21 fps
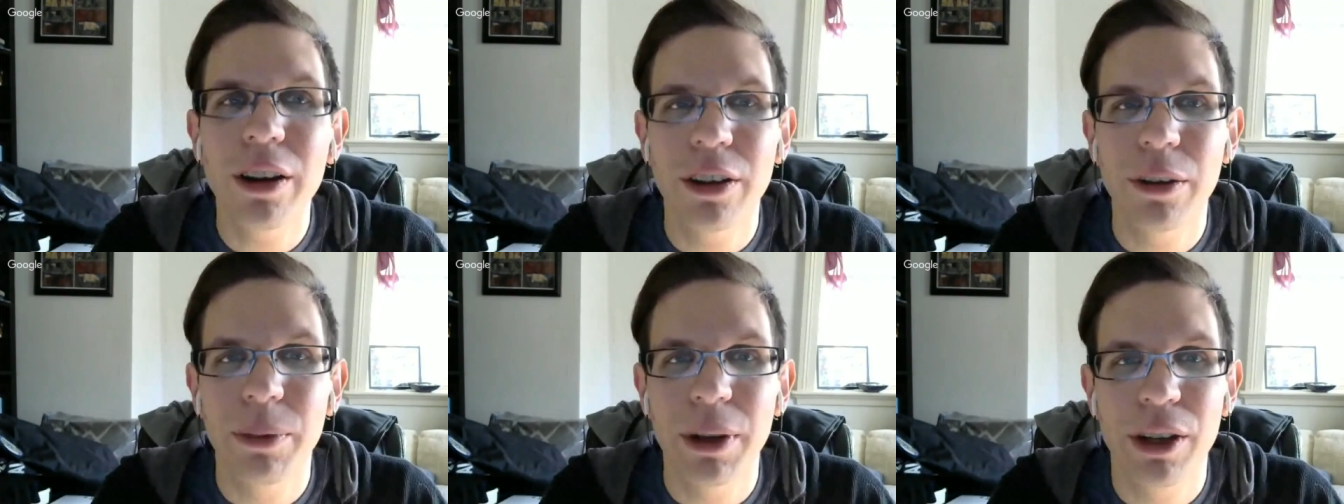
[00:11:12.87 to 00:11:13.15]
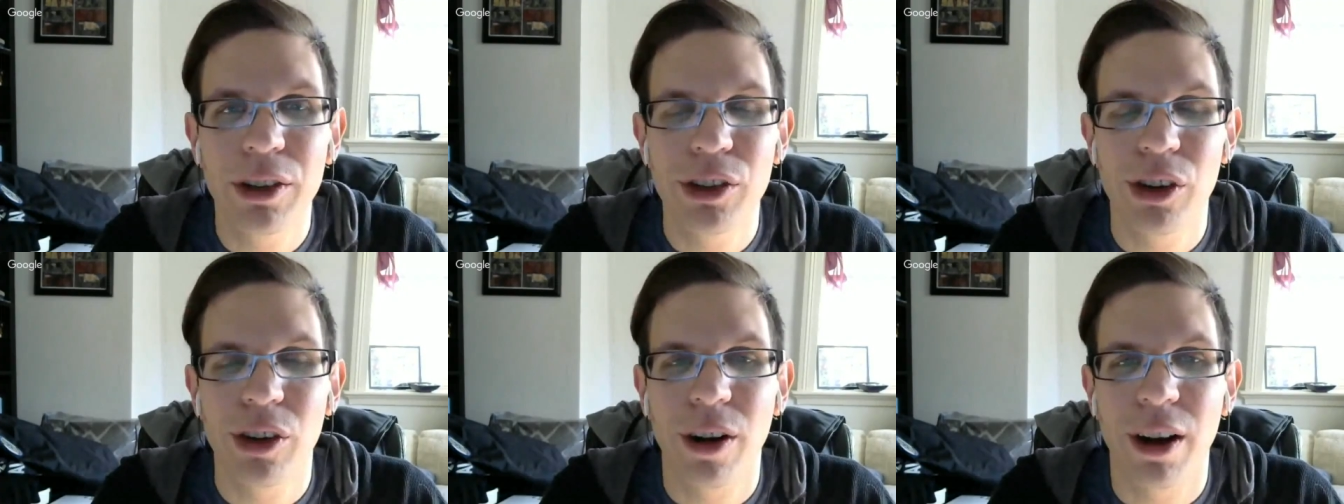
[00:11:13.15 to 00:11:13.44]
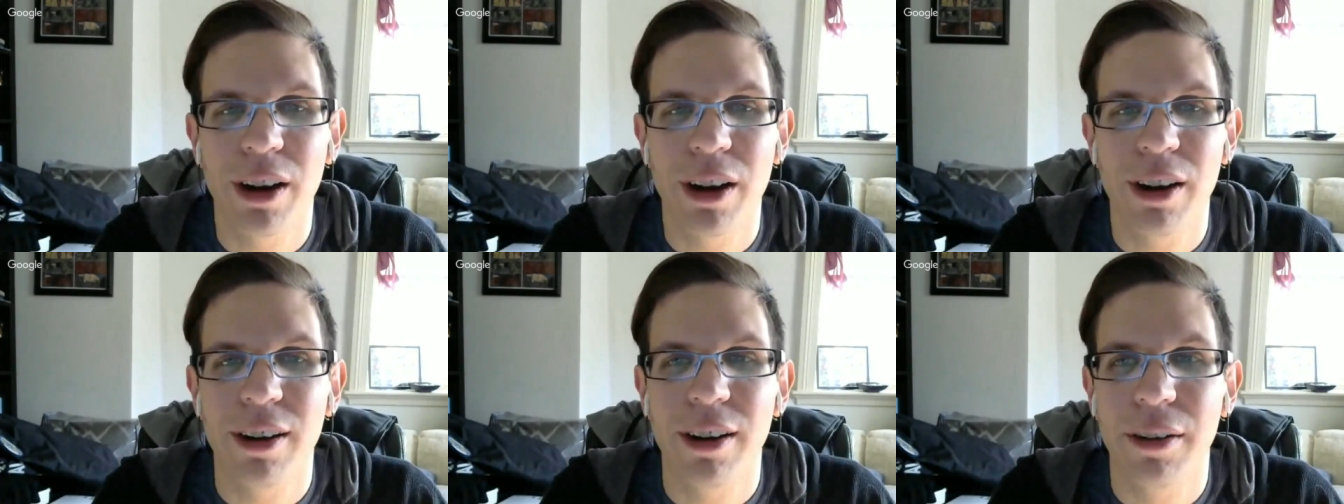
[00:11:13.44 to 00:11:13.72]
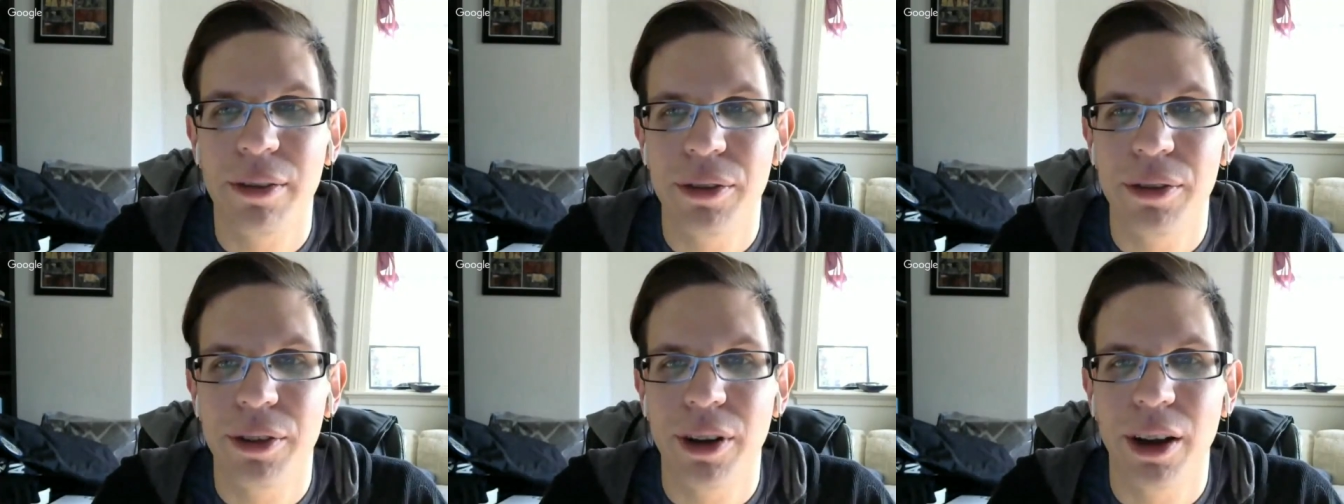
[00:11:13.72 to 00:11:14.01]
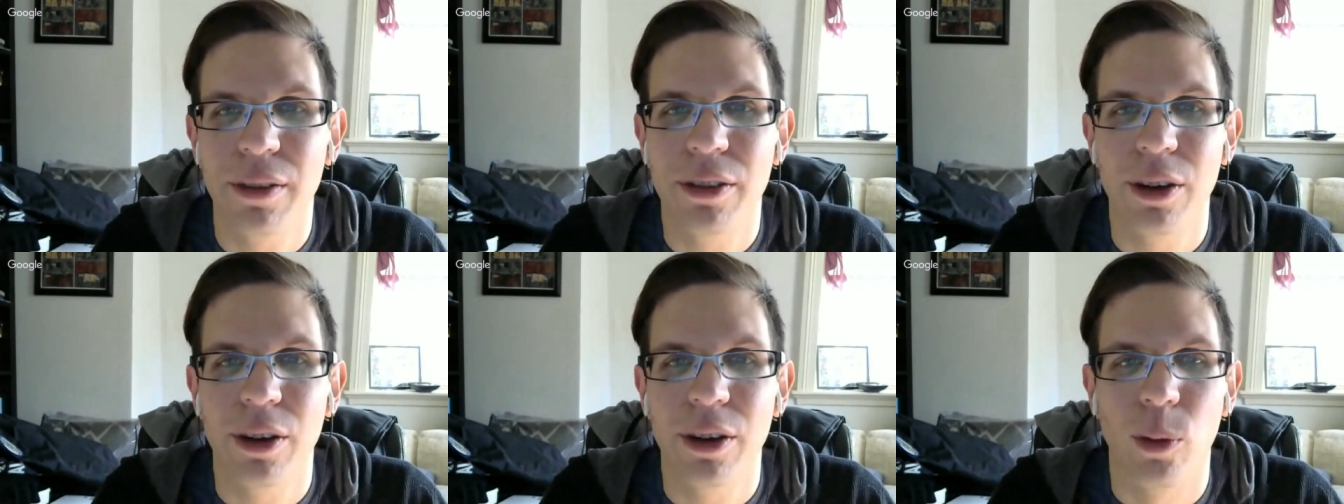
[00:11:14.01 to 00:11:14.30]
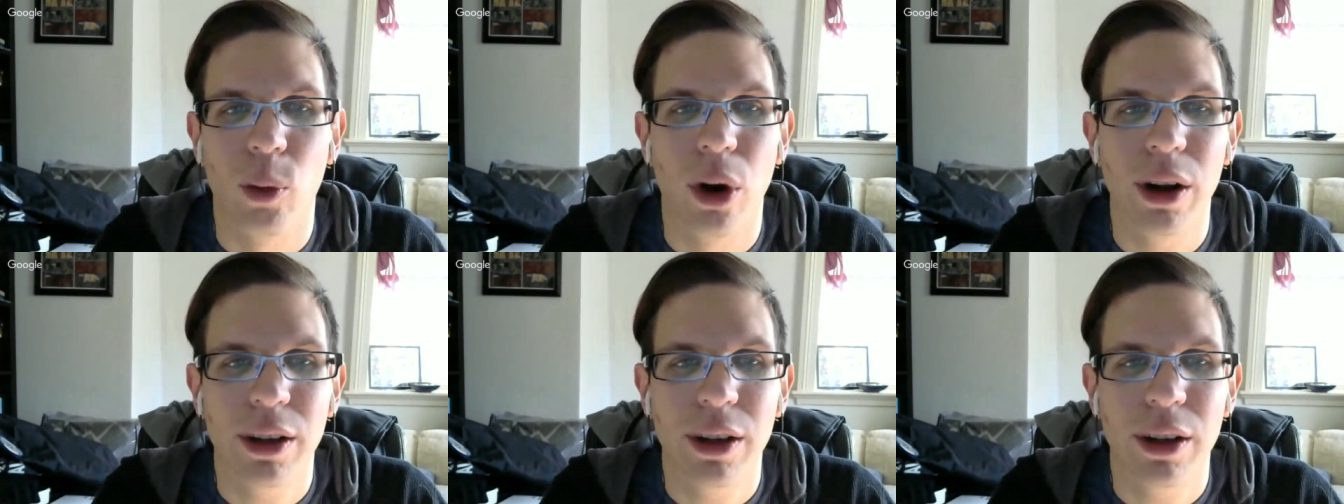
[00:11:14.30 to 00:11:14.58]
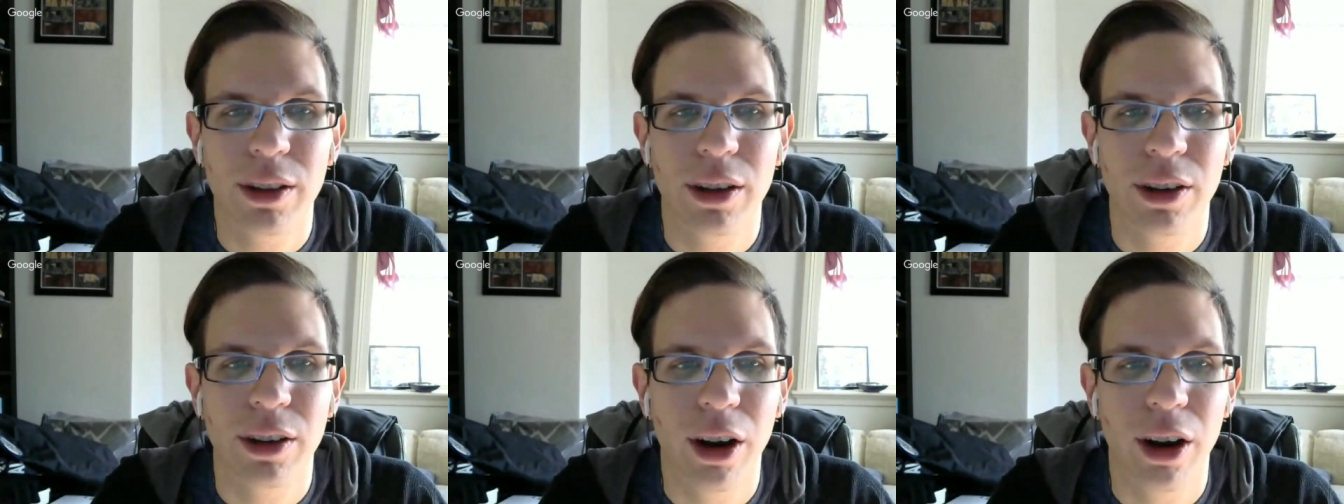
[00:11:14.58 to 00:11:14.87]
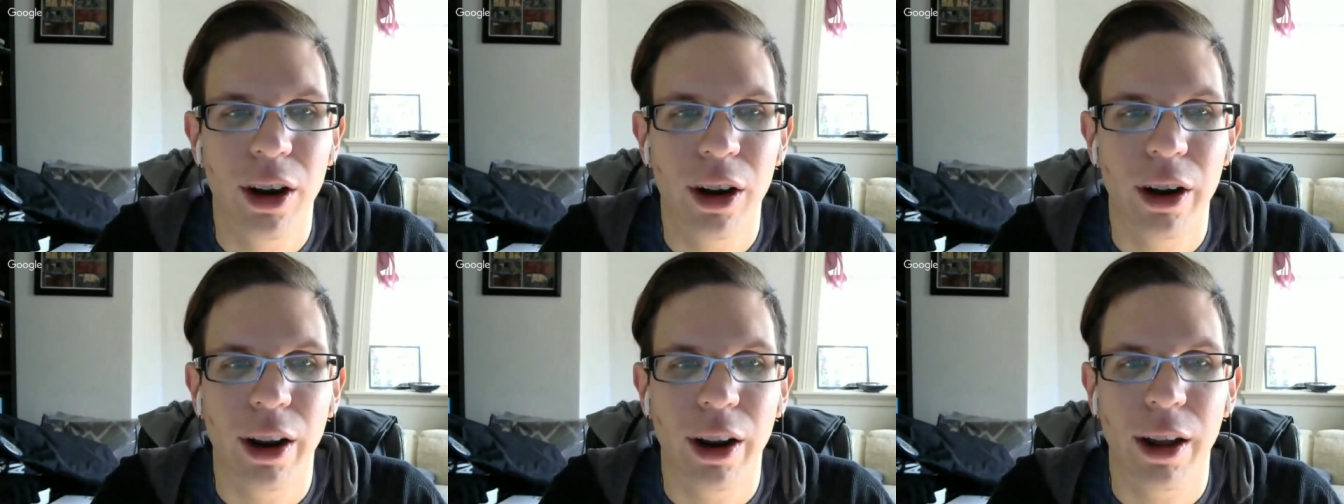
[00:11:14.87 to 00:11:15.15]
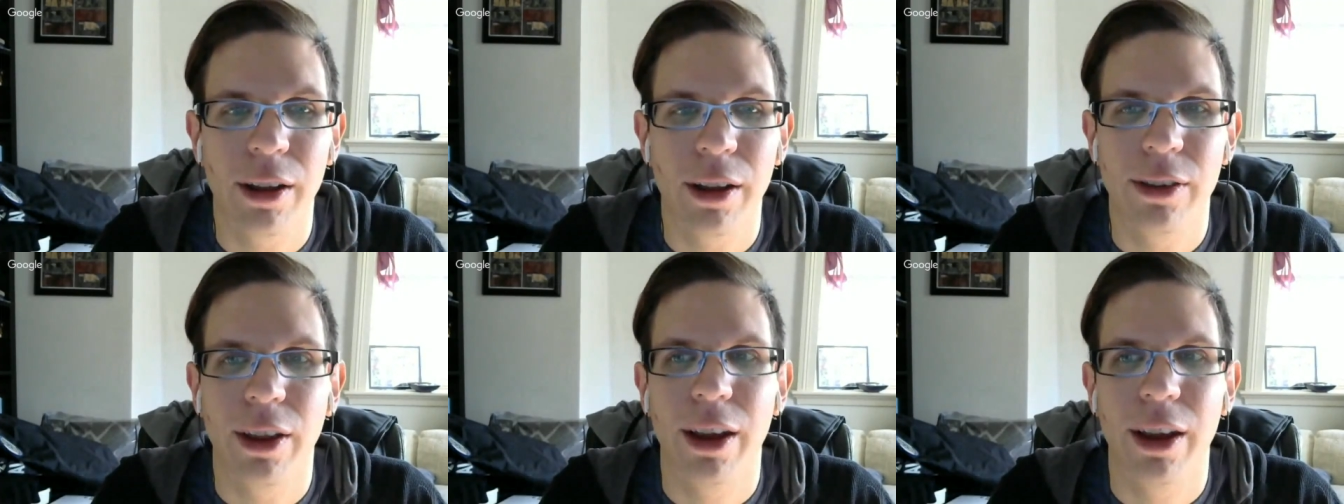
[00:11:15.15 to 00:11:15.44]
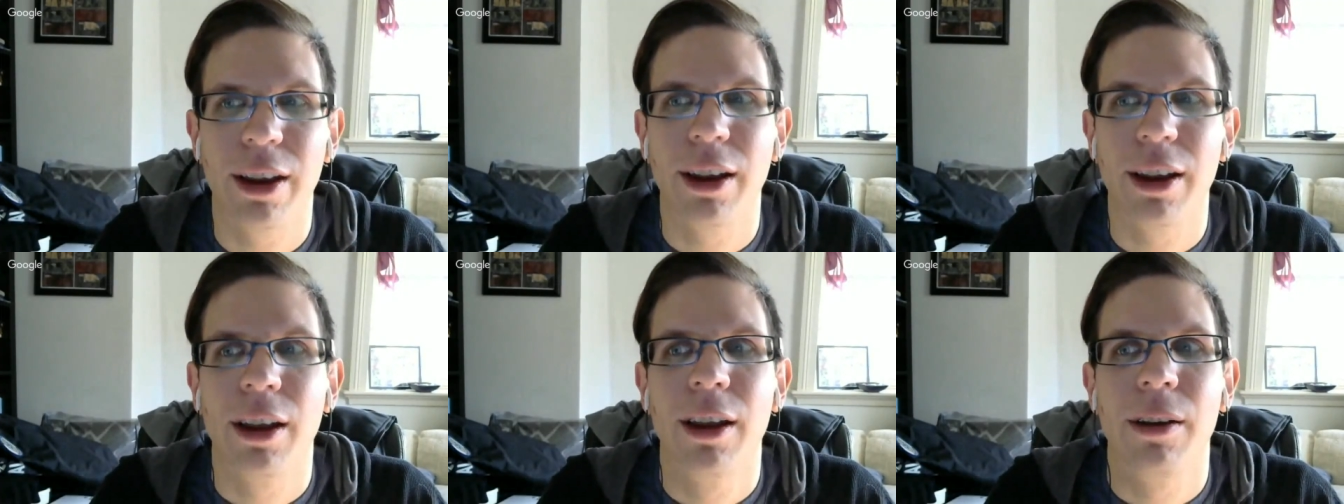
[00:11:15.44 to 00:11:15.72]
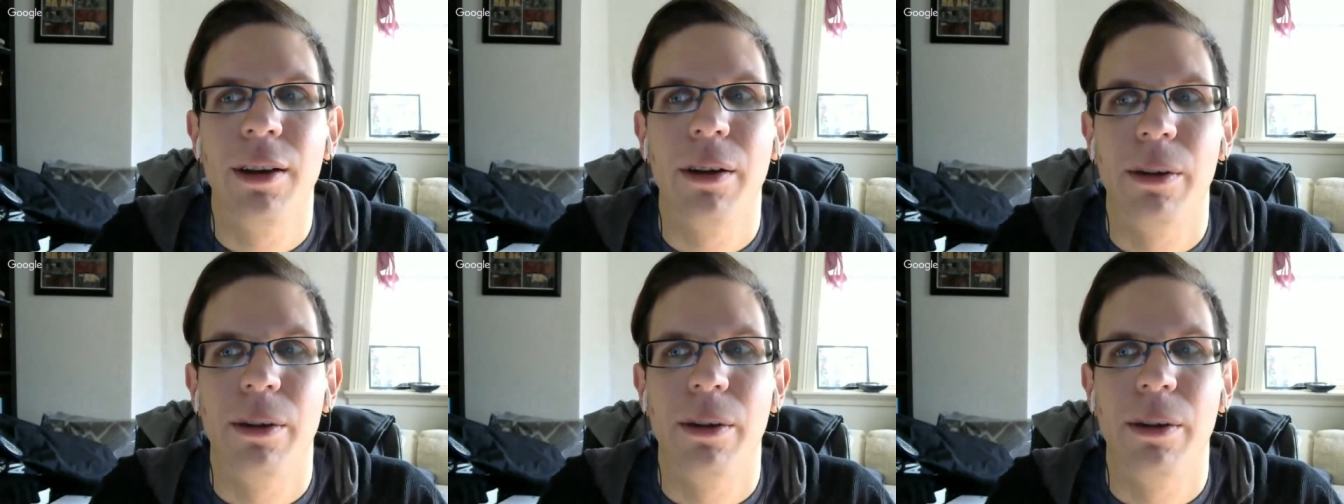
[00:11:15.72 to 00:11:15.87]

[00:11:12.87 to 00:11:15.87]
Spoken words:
to make sure I had enough time to walk the dog and like